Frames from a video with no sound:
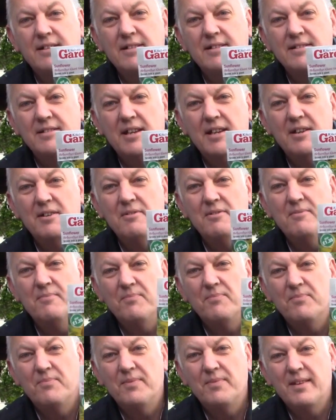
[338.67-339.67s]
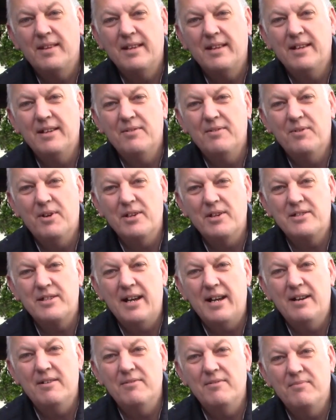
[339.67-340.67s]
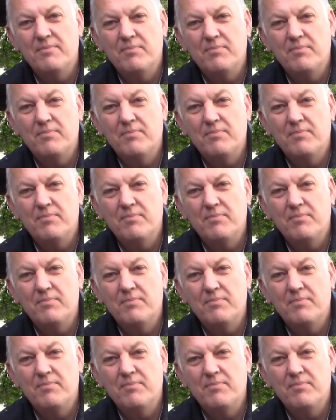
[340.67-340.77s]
So watch out,